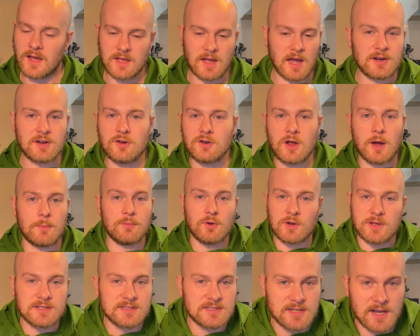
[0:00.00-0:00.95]
I don't know, I'm
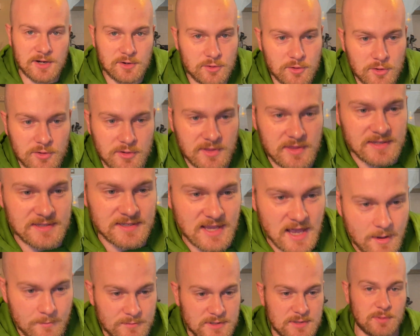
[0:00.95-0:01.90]
not inside all of these
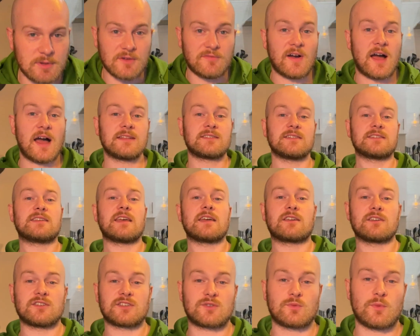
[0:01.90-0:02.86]
camps, but if I had to
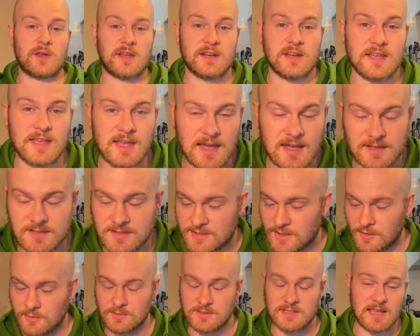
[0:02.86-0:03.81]
take a swing and a guess,
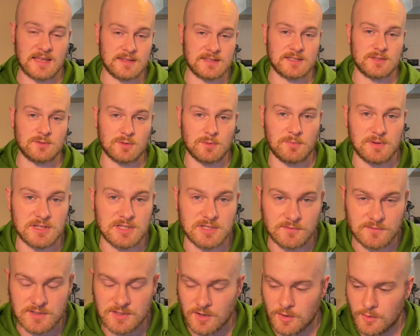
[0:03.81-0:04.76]
so take this with a pinch
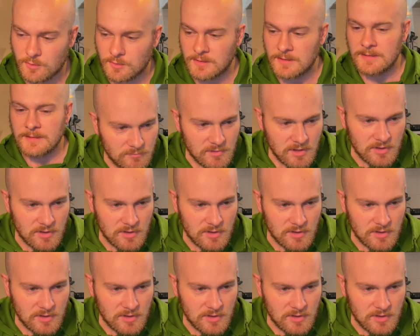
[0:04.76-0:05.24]
of salt,